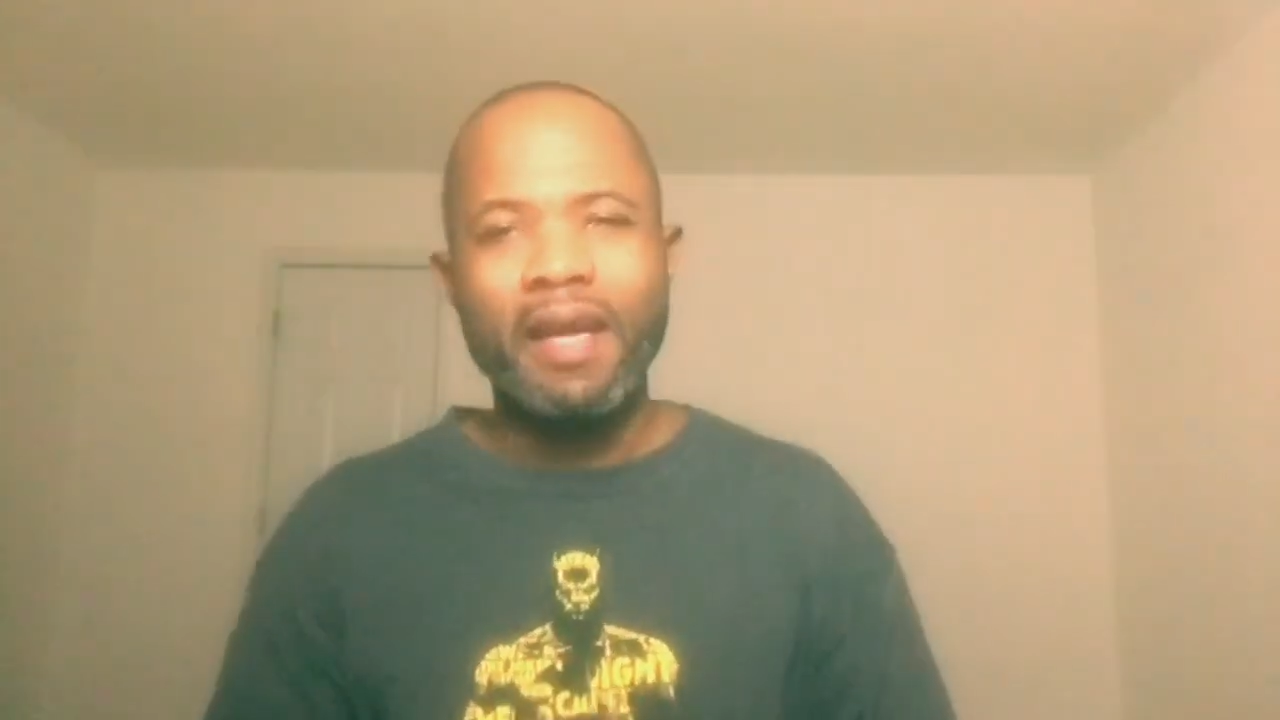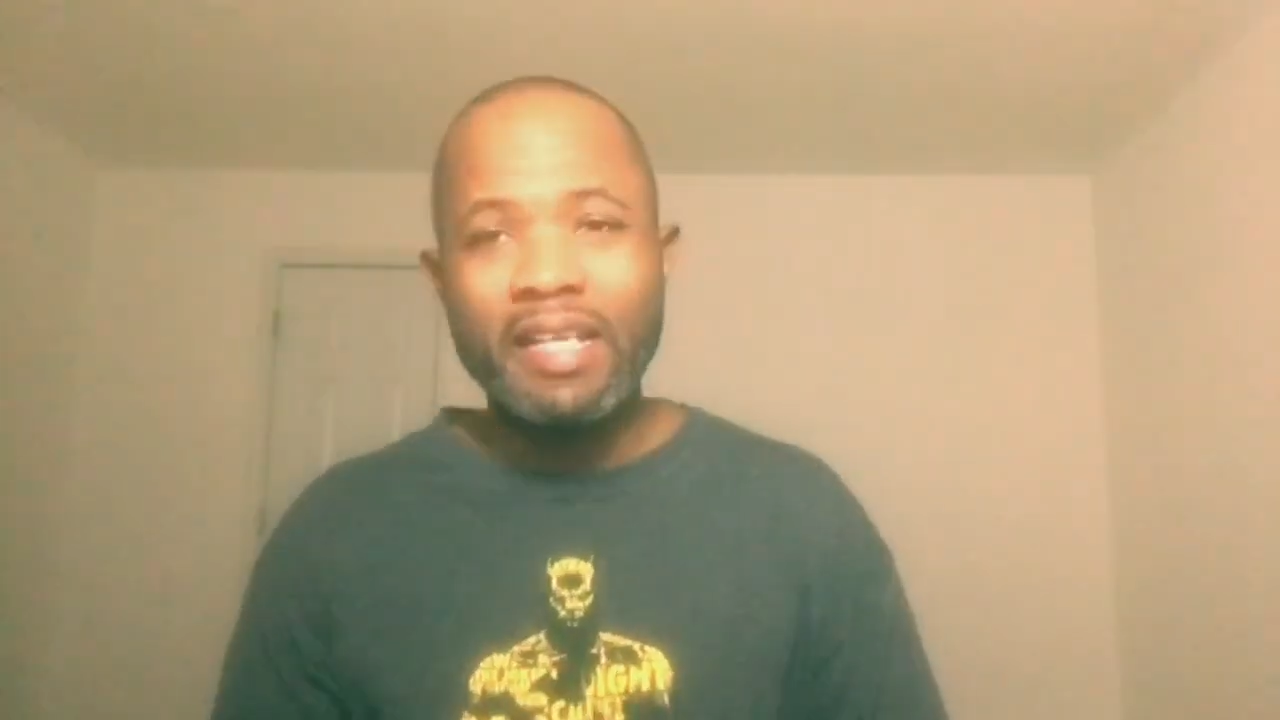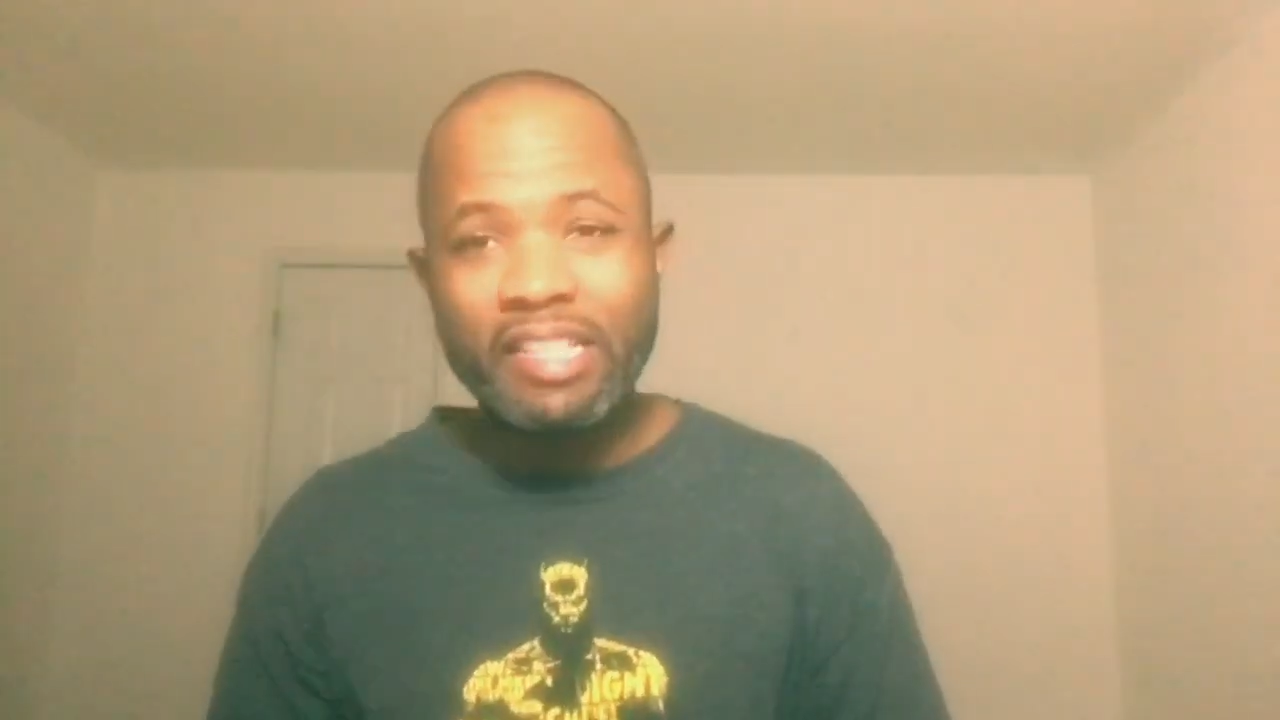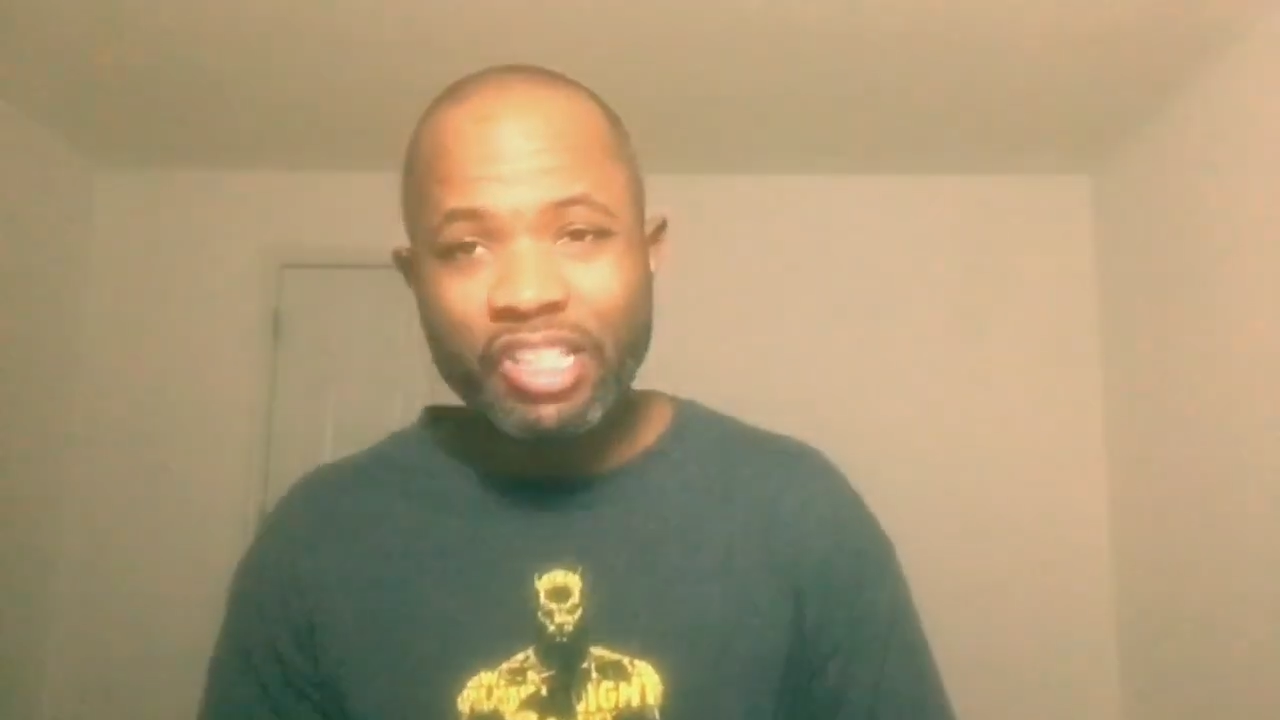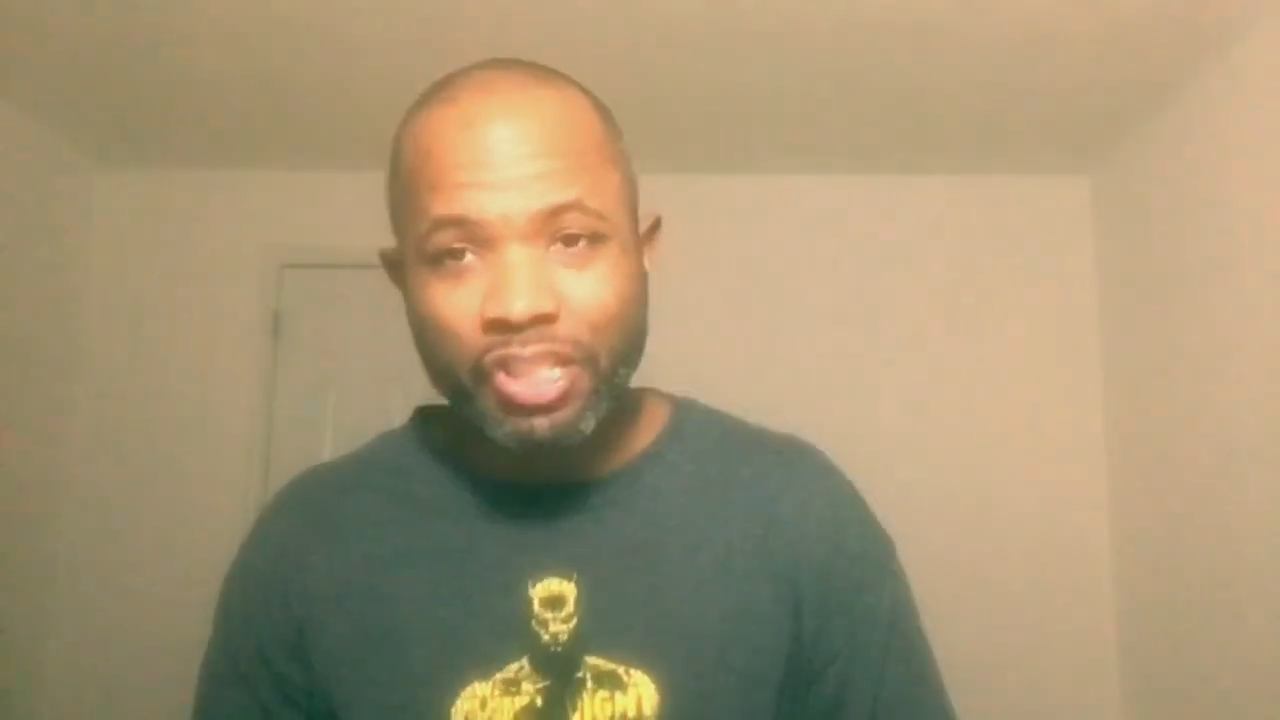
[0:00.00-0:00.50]

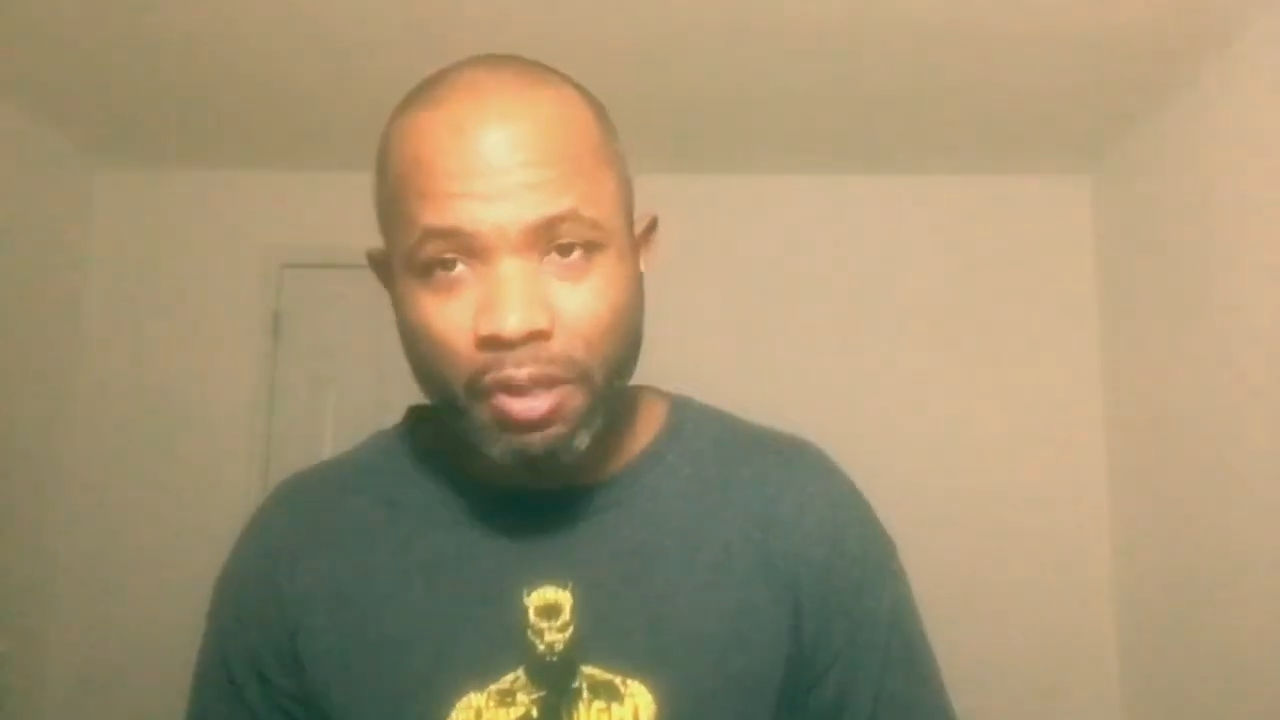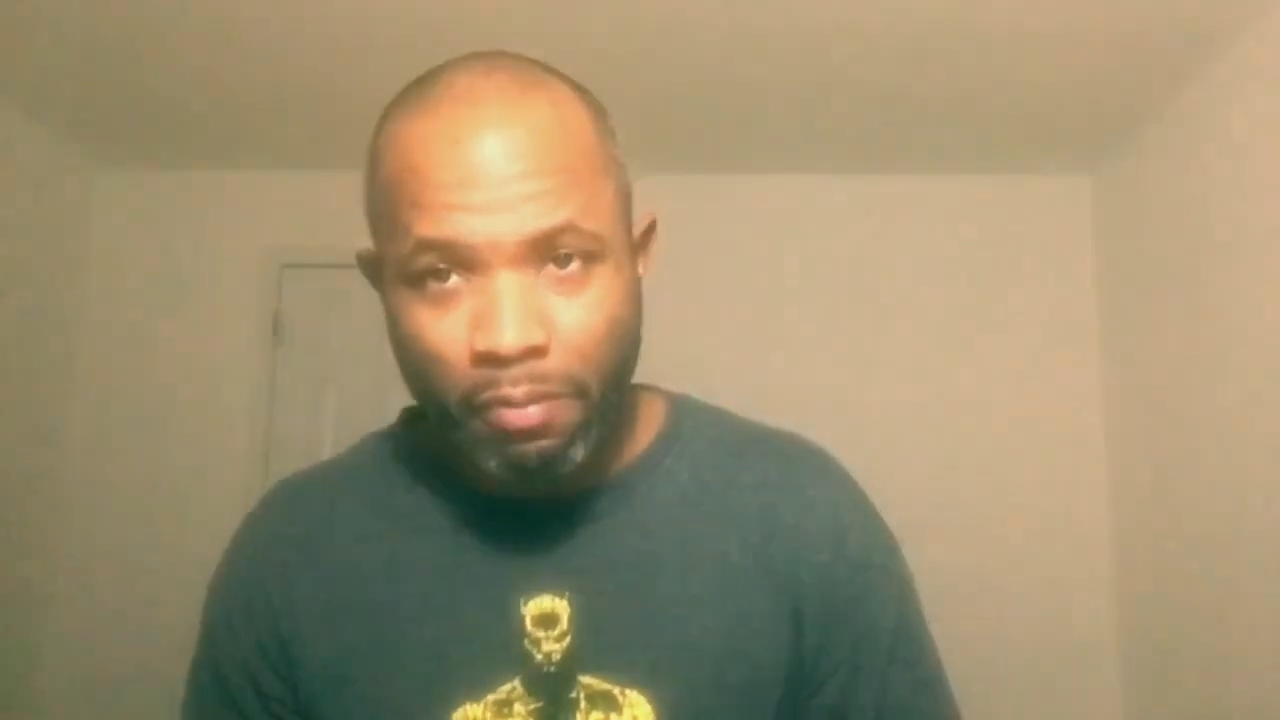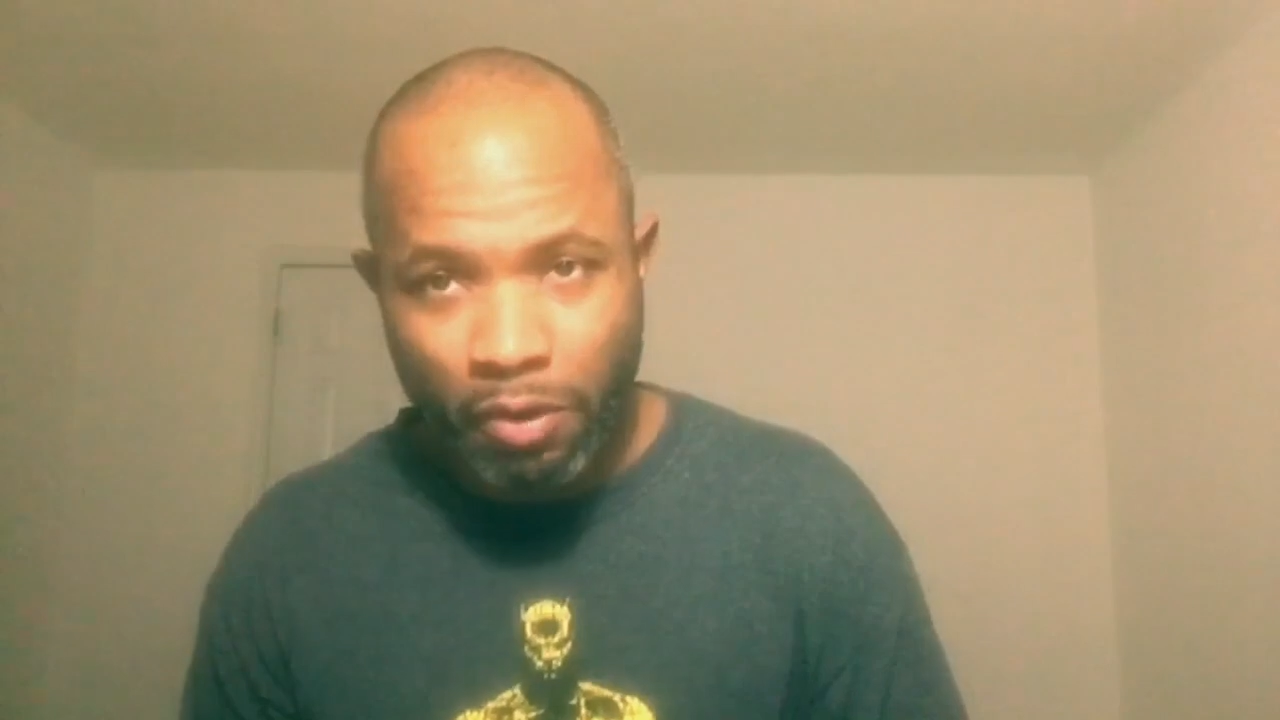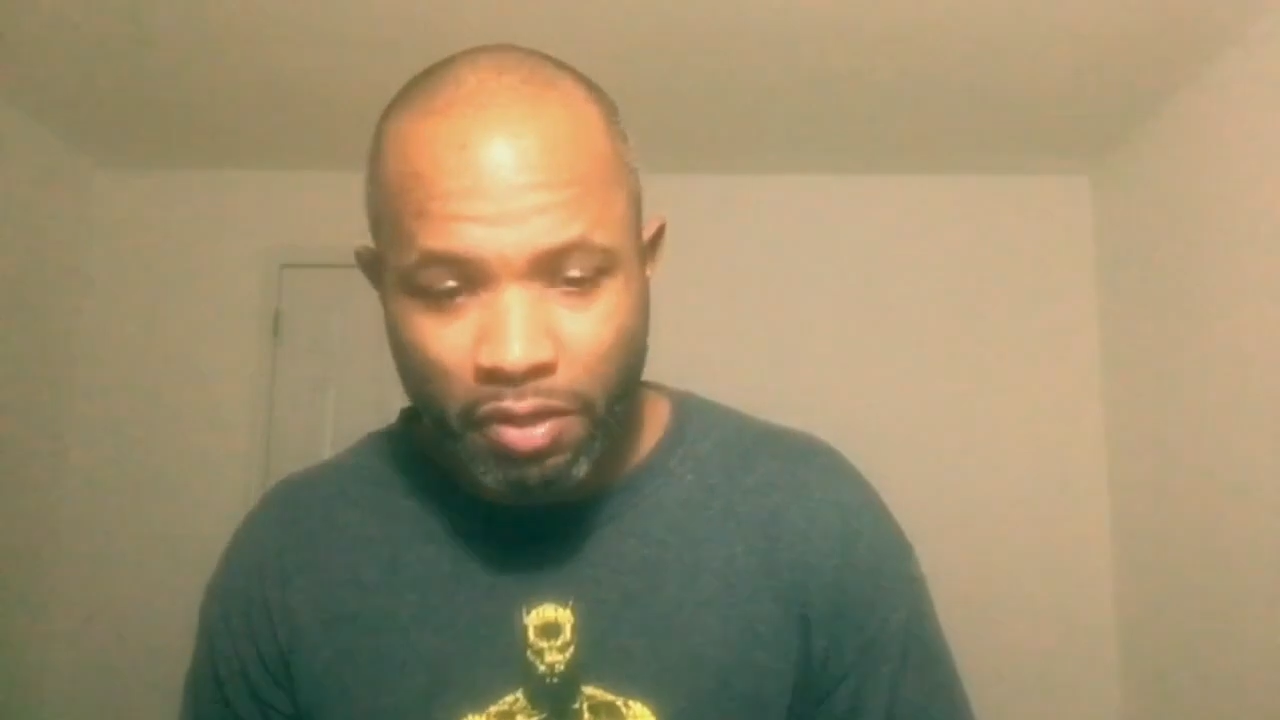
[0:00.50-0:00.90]
It's your boy